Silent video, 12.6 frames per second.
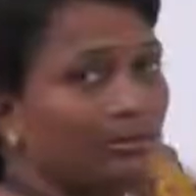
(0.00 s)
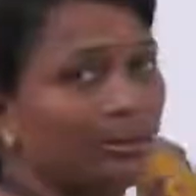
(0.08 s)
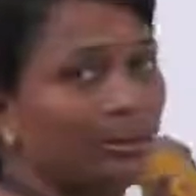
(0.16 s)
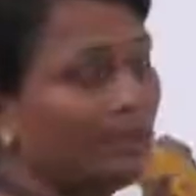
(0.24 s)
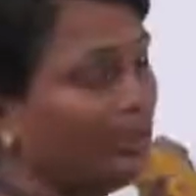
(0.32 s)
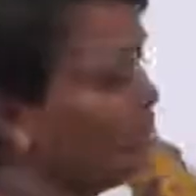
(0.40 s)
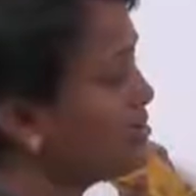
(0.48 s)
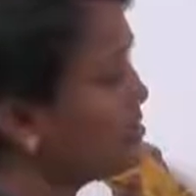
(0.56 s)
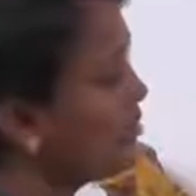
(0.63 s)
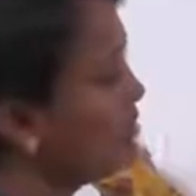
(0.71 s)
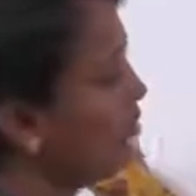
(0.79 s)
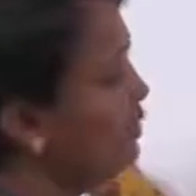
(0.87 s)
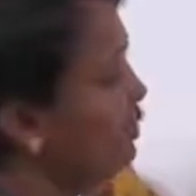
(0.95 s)
you can
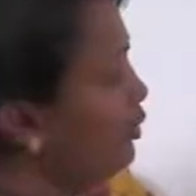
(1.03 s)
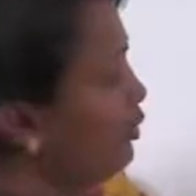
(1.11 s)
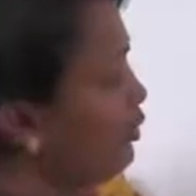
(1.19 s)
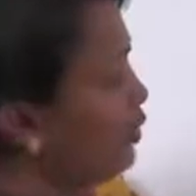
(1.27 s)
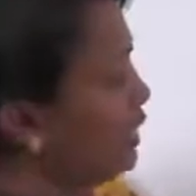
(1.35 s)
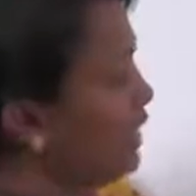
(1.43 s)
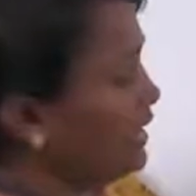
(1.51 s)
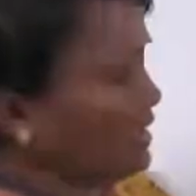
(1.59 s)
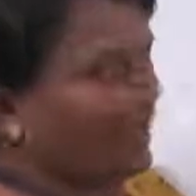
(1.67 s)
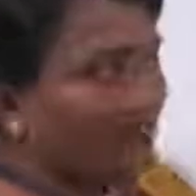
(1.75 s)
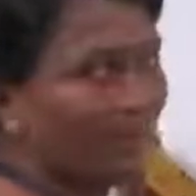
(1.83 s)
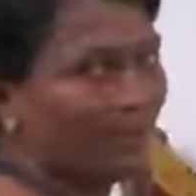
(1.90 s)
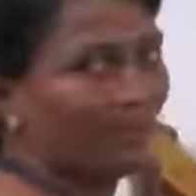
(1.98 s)
insert a new coin
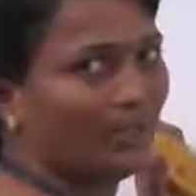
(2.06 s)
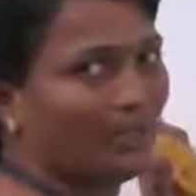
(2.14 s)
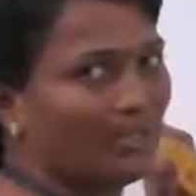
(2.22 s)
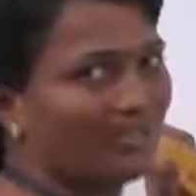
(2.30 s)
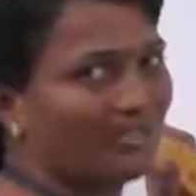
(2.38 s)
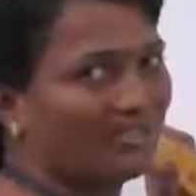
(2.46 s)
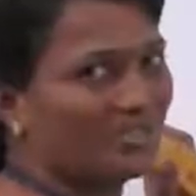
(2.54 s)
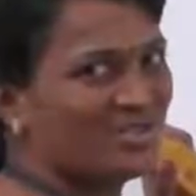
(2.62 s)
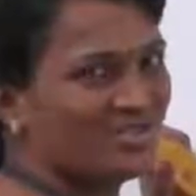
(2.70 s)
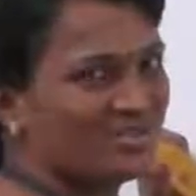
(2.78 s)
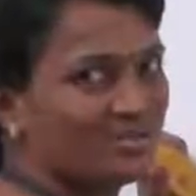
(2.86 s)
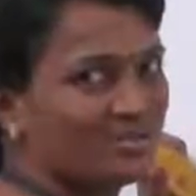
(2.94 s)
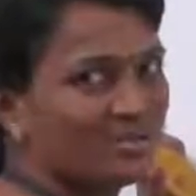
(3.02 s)
in between which
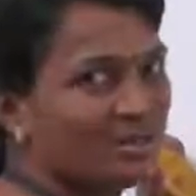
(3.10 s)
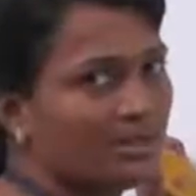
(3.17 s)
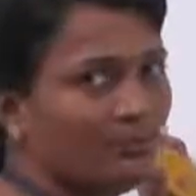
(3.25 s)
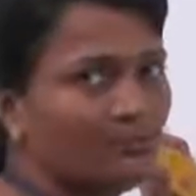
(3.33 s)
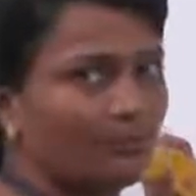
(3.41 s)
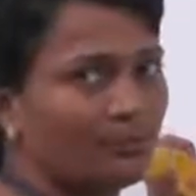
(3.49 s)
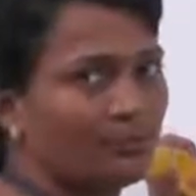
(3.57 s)
disturbs the